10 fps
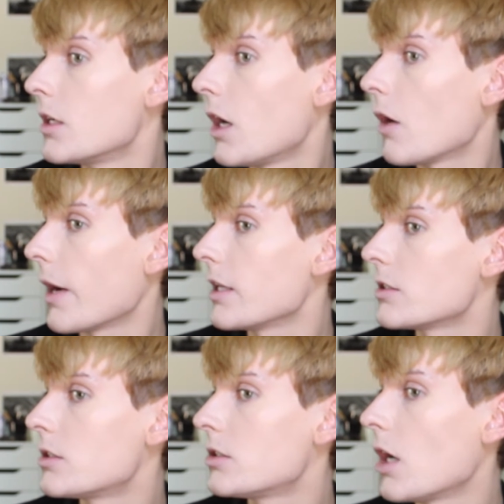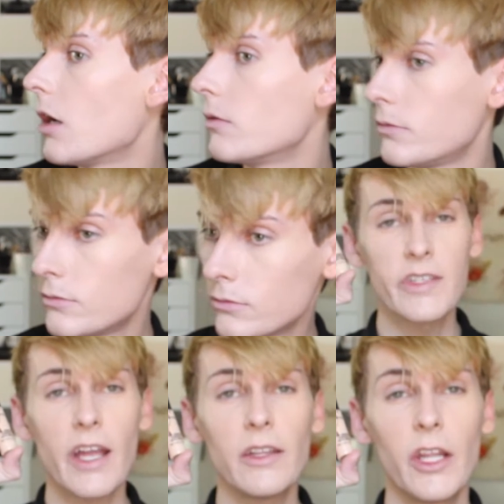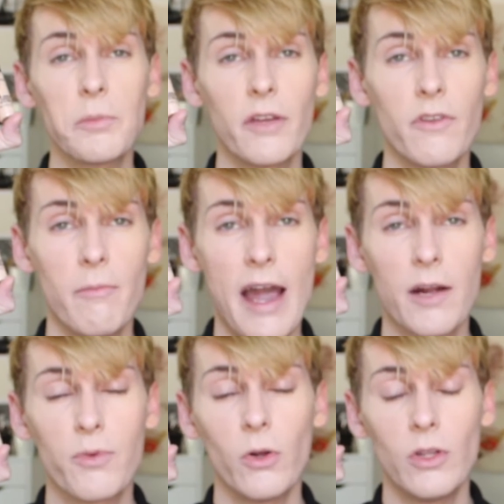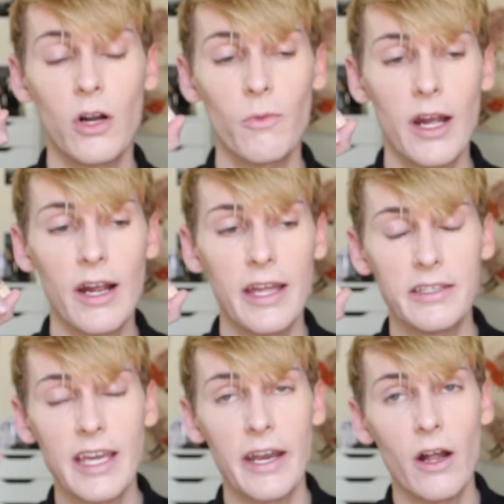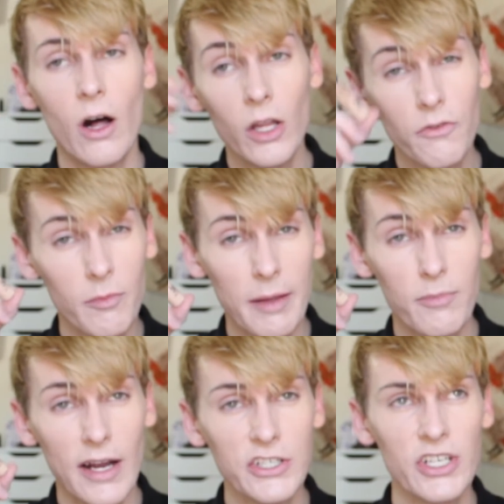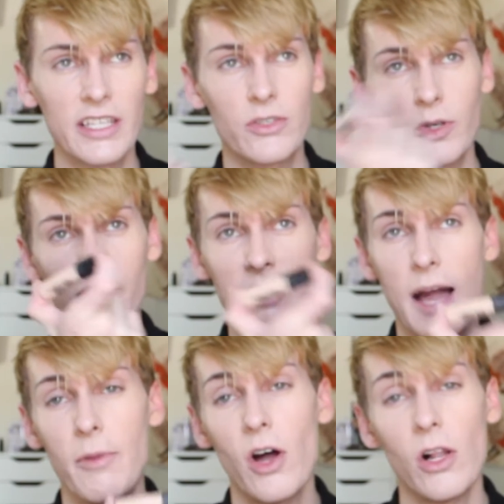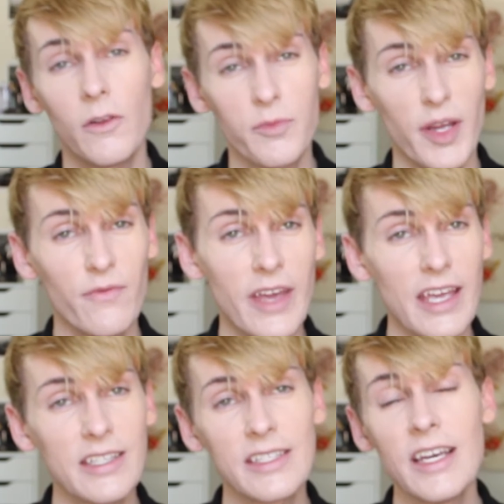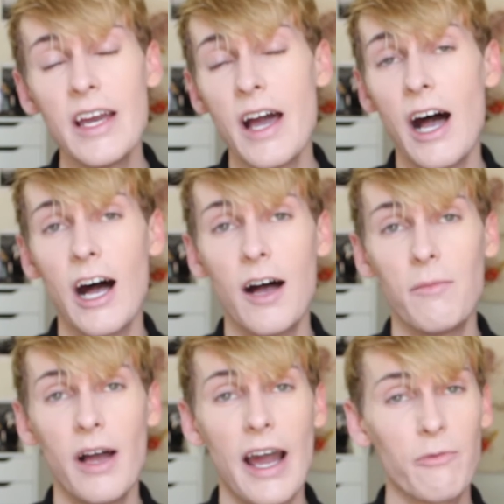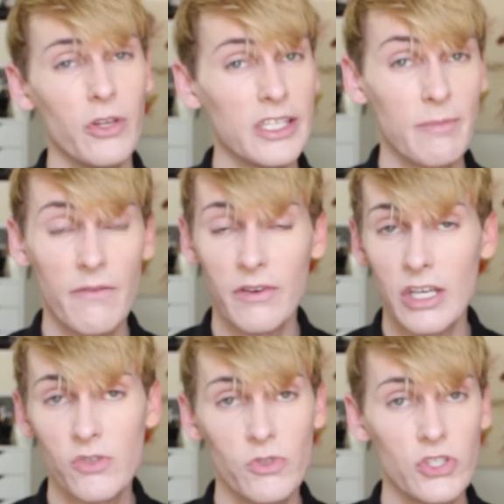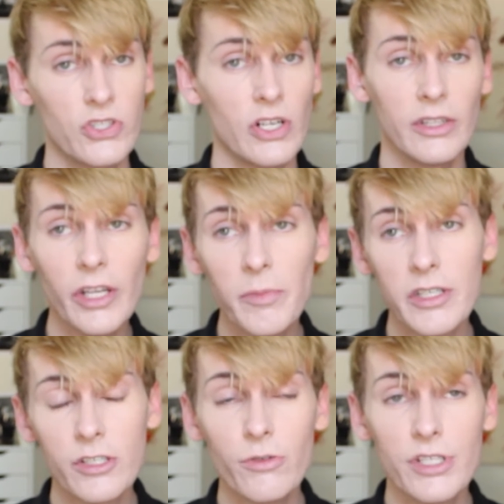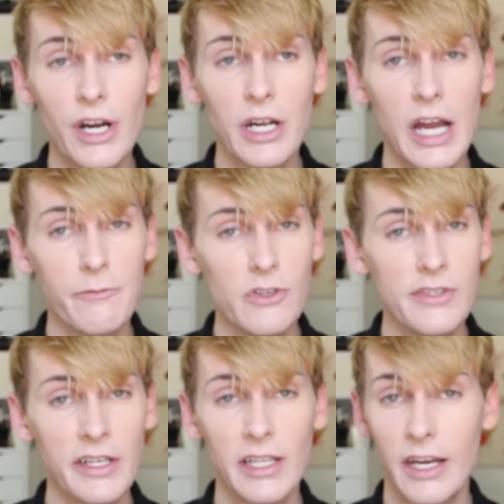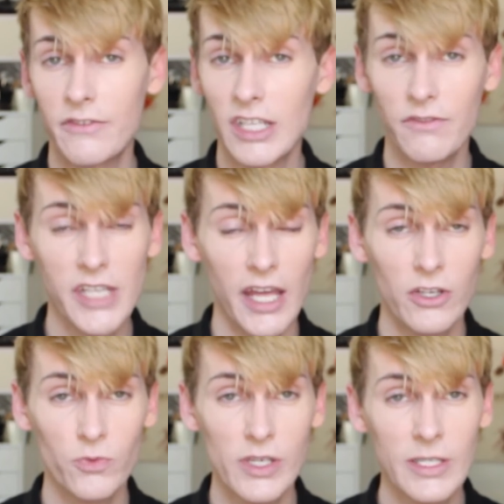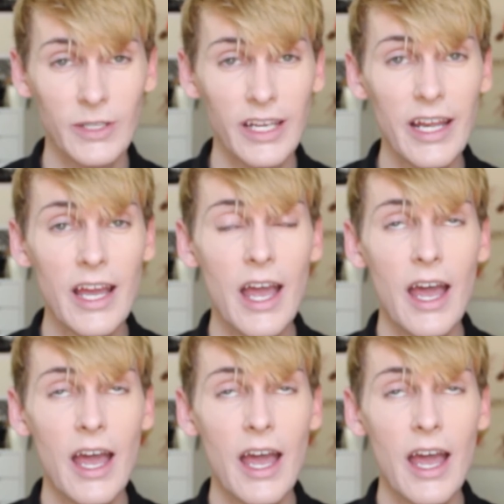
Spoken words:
Alright, so I'm going to take a little bit of the MAC Pro Longwear and get it all over my brush and sort of dab it all over my face. I realized my foundation was just a little bit too dark. I've been using a lot of self-tanners recently,